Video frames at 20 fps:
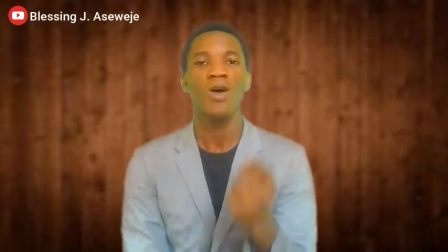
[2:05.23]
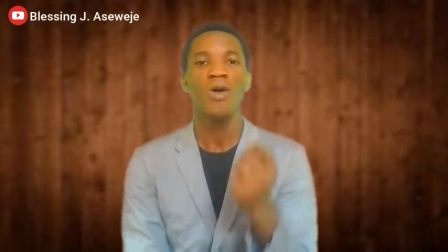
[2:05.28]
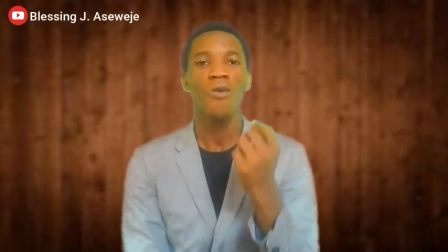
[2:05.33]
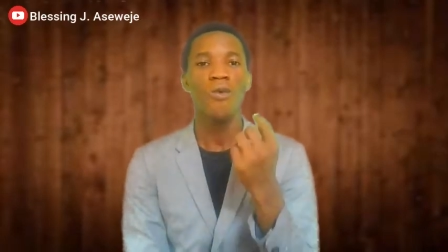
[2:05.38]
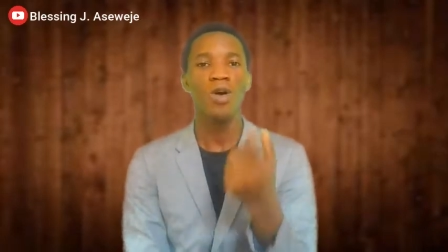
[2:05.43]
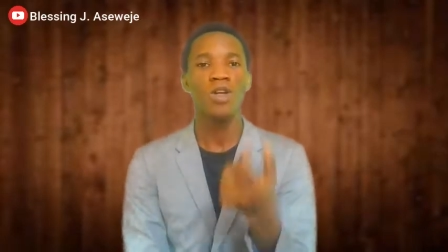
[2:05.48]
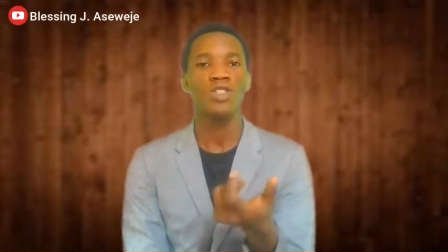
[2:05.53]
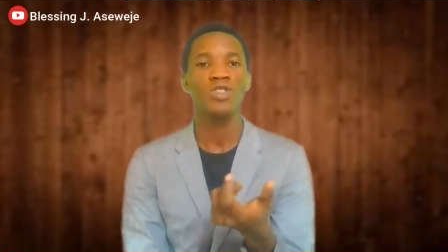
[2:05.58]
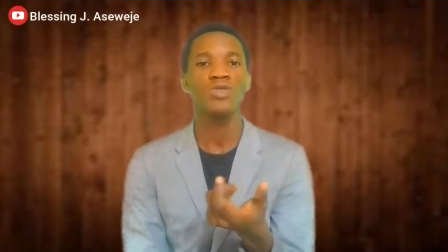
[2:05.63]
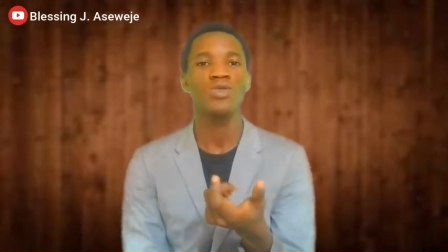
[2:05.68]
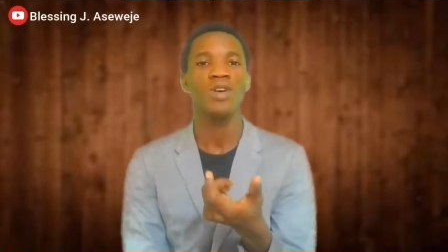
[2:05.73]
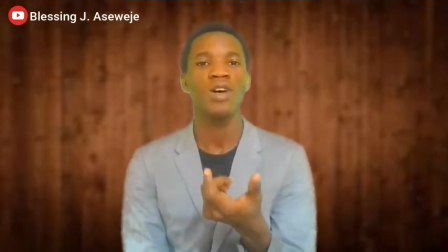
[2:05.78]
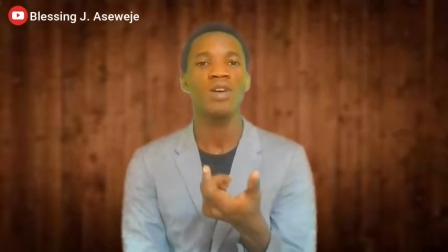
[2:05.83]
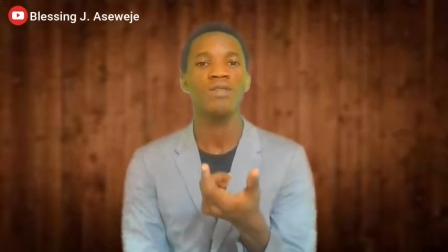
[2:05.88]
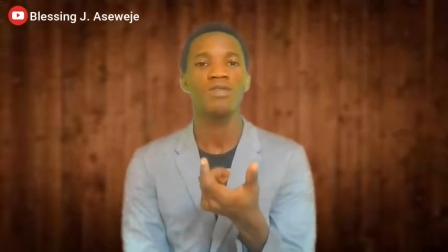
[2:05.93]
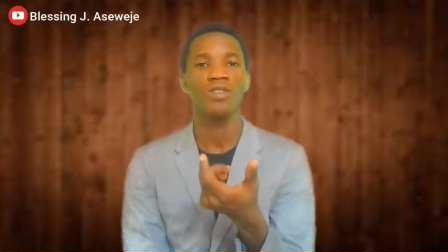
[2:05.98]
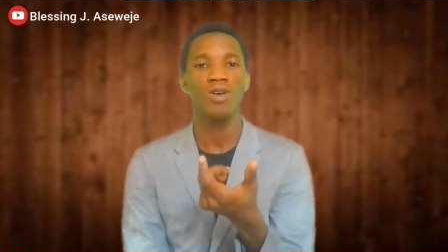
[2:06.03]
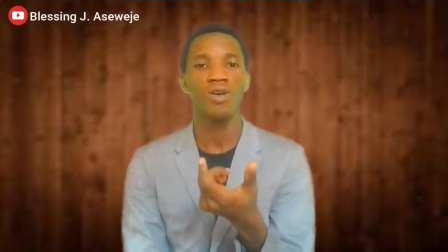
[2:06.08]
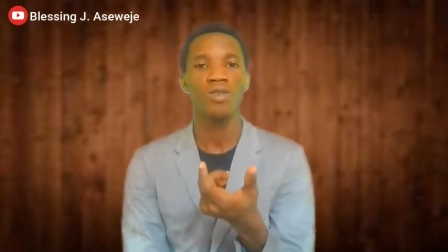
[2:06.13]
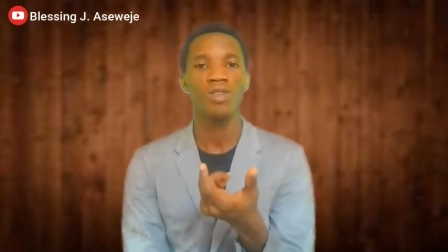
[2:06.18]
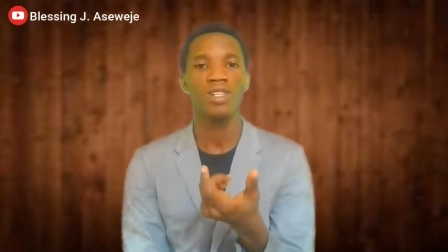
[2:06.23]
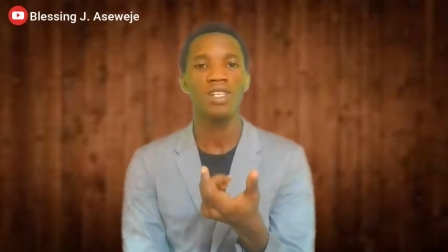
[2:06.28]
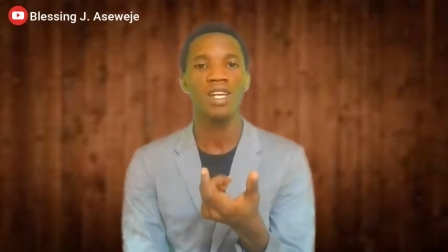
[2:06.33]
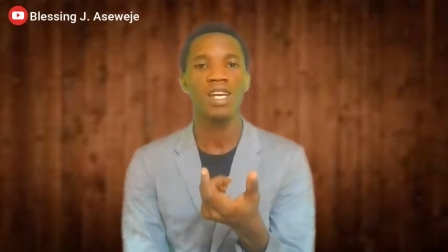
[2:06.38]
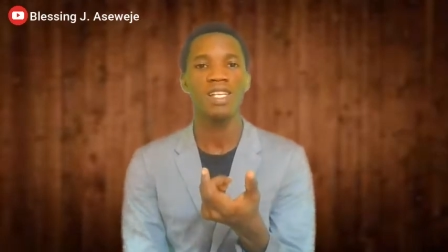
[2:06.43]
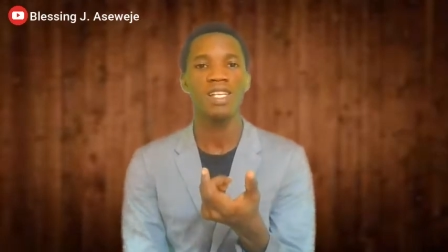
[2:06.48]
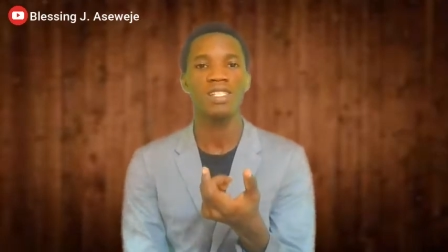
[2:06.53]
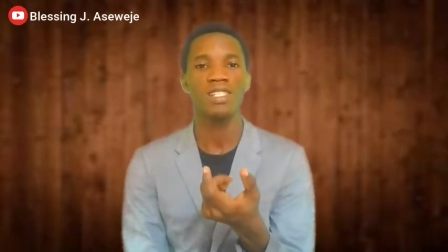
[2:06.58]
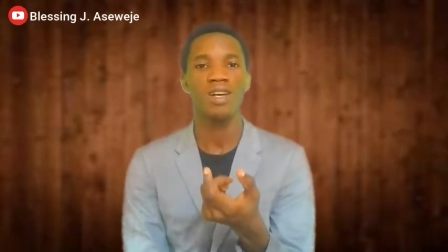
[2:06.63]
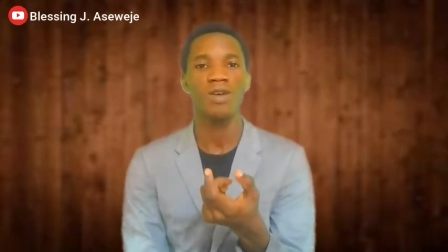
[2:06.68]
What you have done
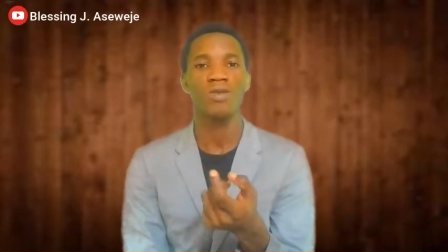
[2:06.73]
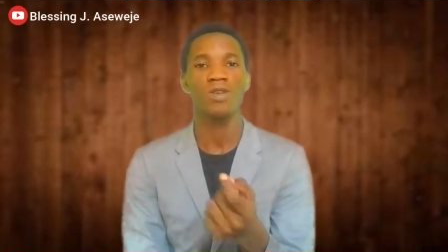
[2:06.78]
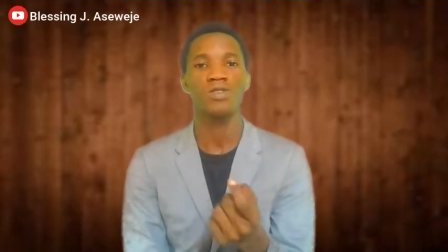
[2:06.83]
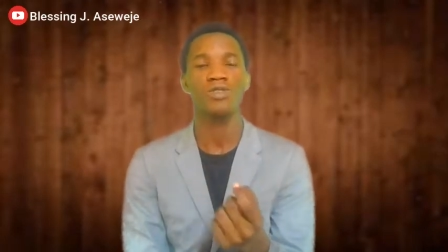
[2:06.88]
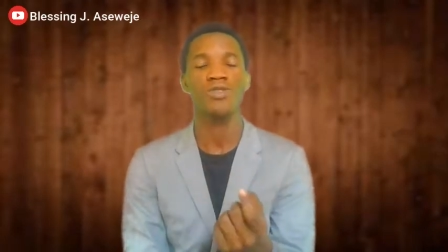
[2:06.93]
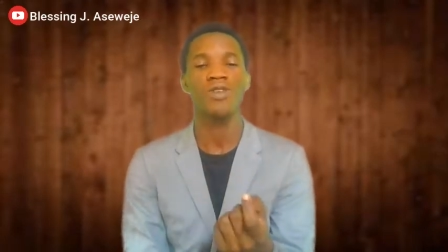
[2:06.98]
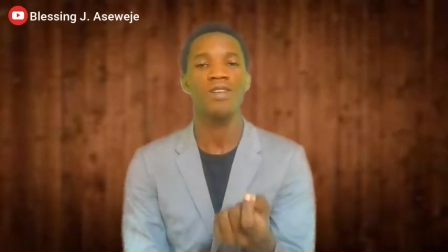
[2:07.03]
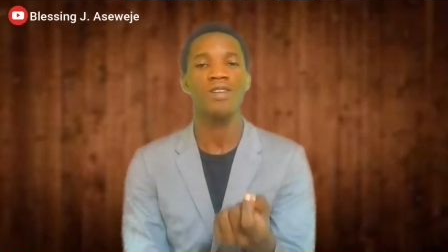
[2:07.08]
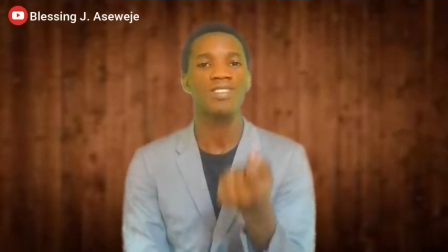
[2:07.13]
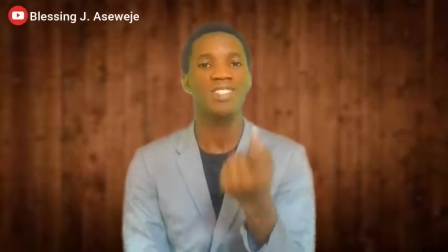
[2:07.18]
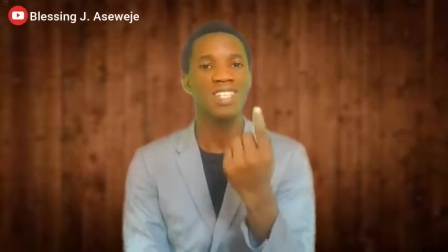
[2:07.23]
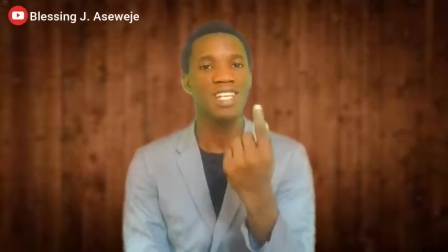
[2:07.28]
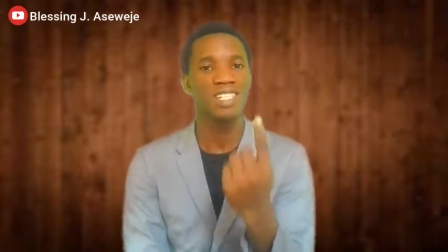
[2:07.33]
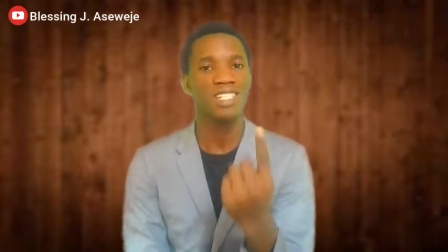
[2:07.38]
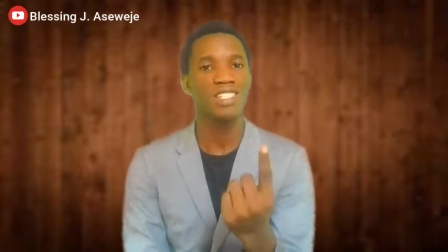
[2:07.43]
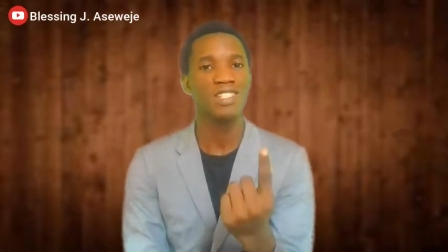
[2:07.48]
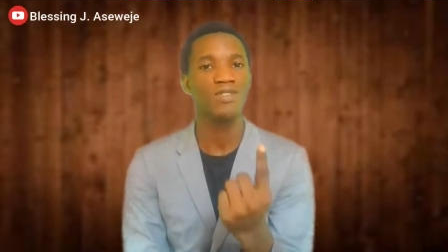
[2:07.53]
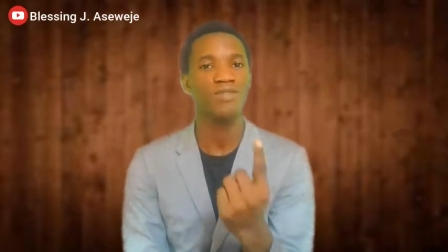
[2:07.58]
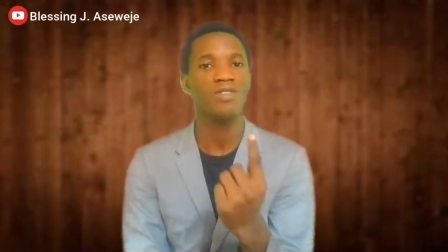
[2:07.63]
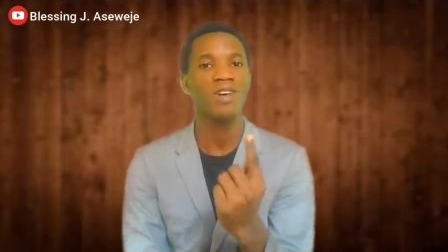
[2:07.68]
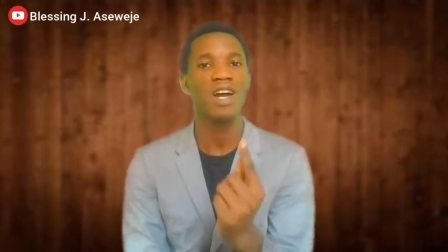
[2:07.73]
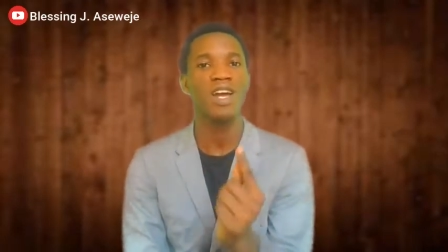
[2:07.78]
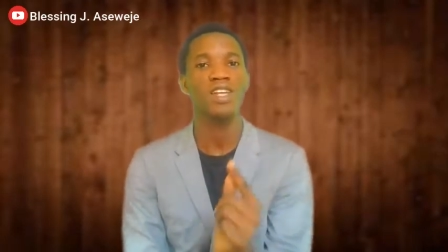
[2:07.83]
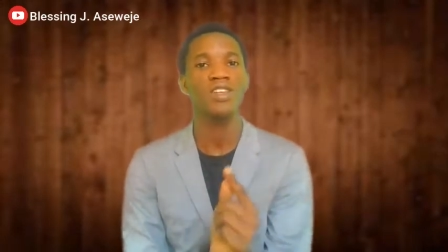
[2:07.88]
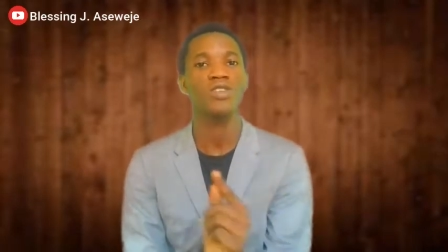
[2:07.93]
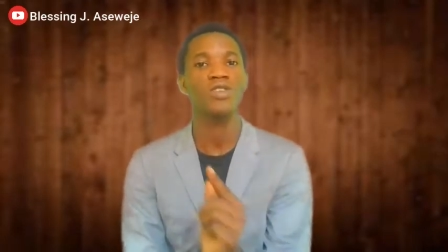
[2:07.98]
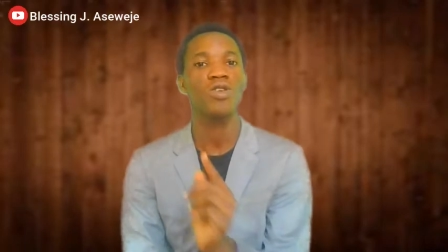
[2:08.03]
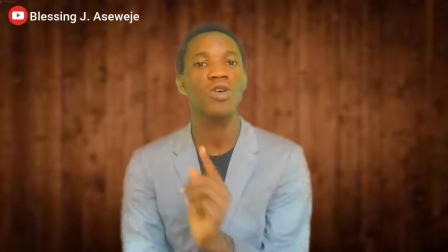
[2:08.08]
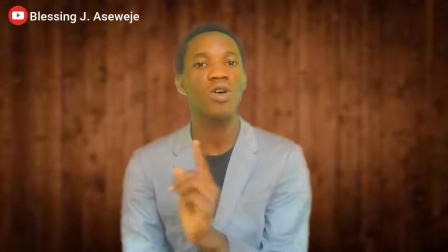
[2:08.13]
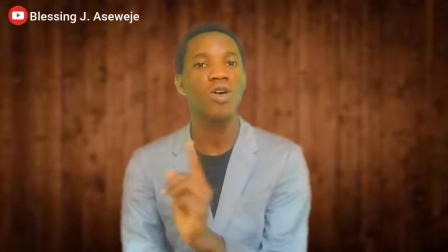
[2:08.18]
there is that what you have
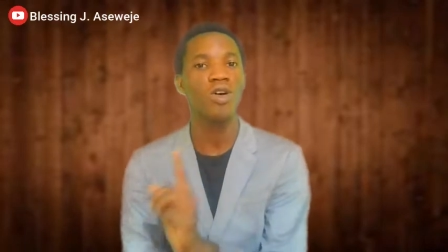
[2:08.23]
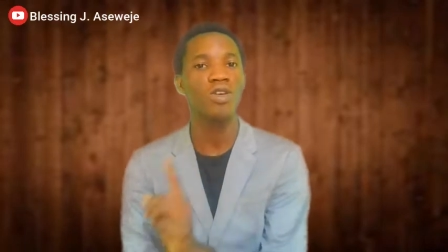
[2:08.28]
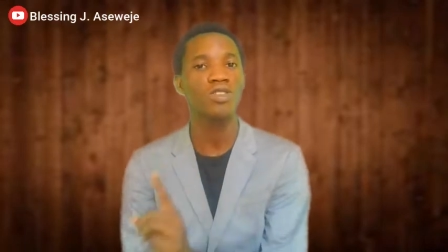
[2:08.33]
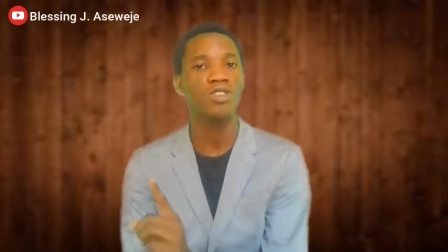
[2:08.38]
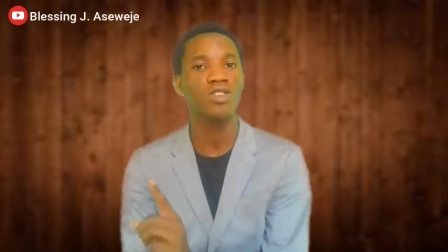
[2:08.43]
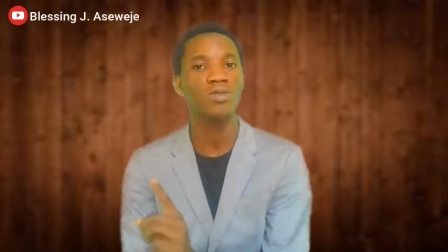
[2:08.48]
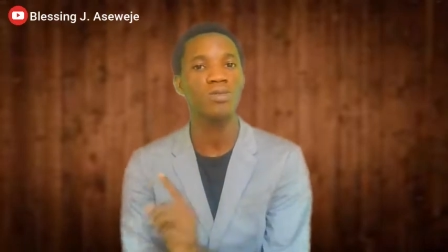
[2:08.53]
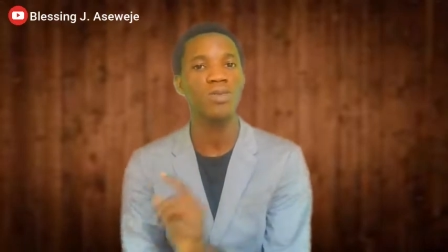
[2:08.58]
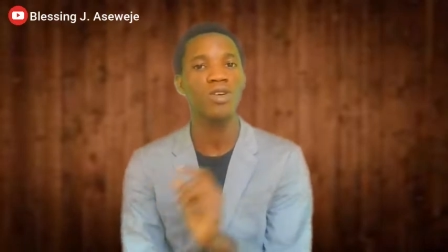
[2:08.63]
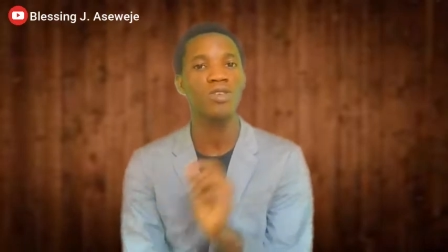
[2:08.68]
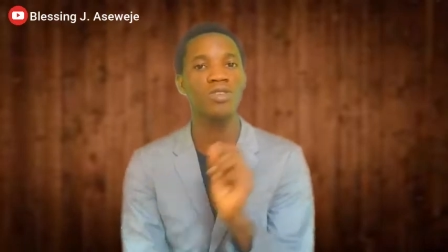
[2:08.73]
satisfied your customer,